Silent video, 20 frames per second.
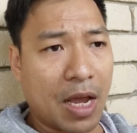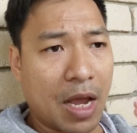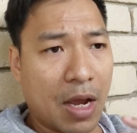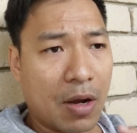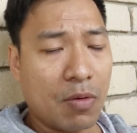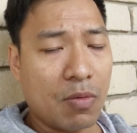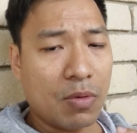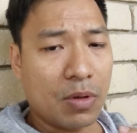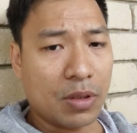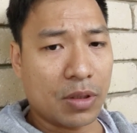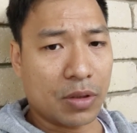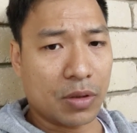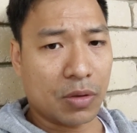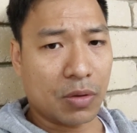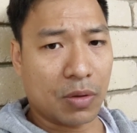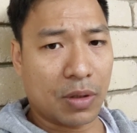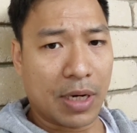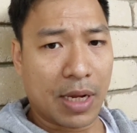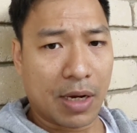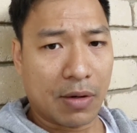I was
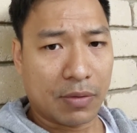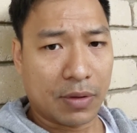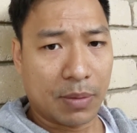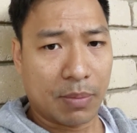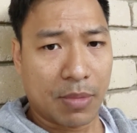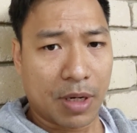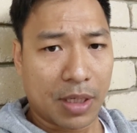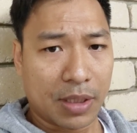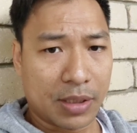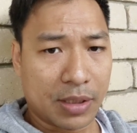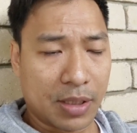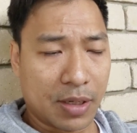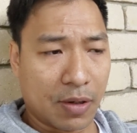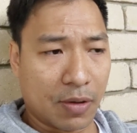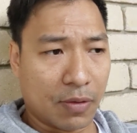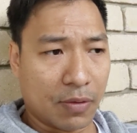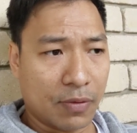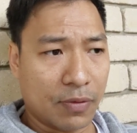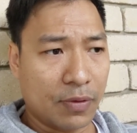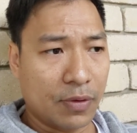so doubting
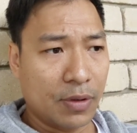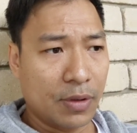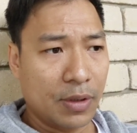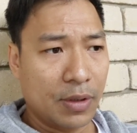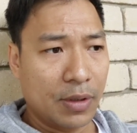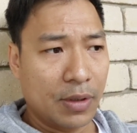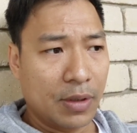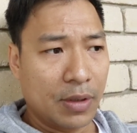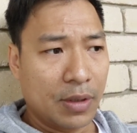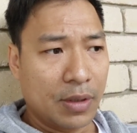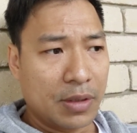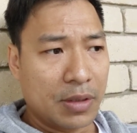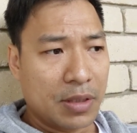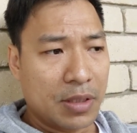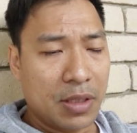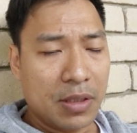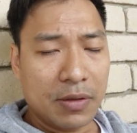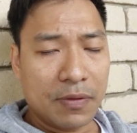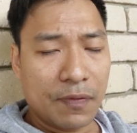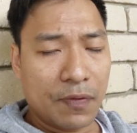myself
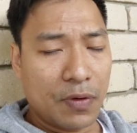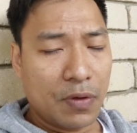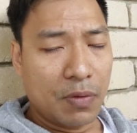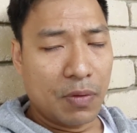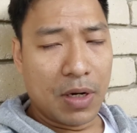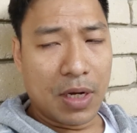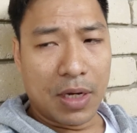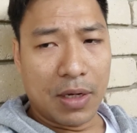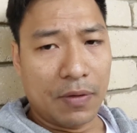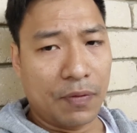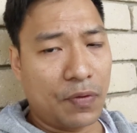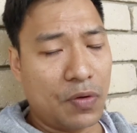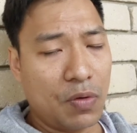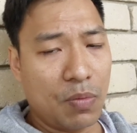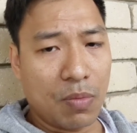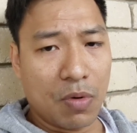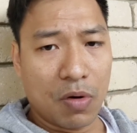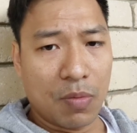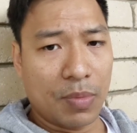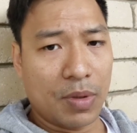just few
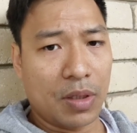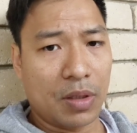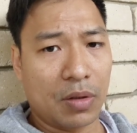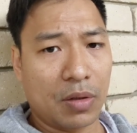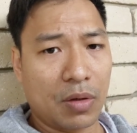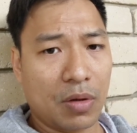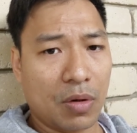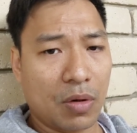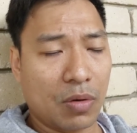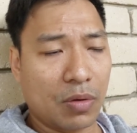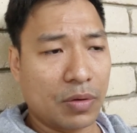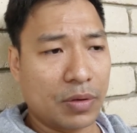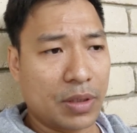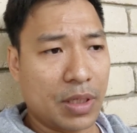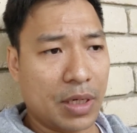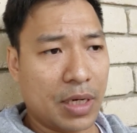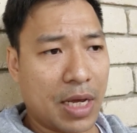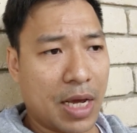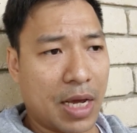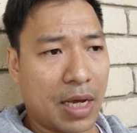moments ago
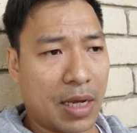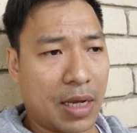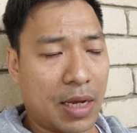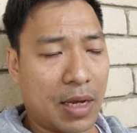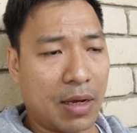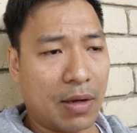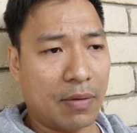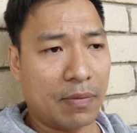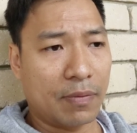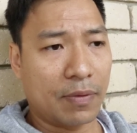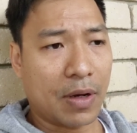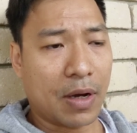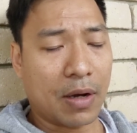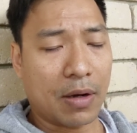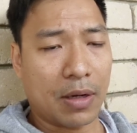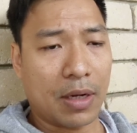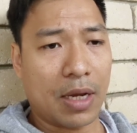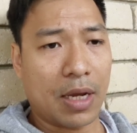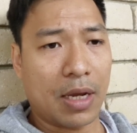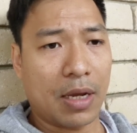that I
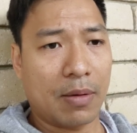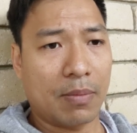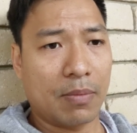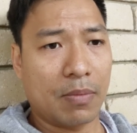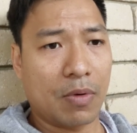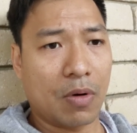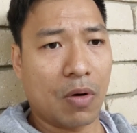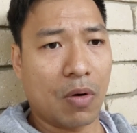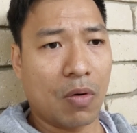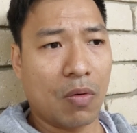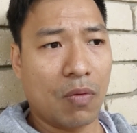am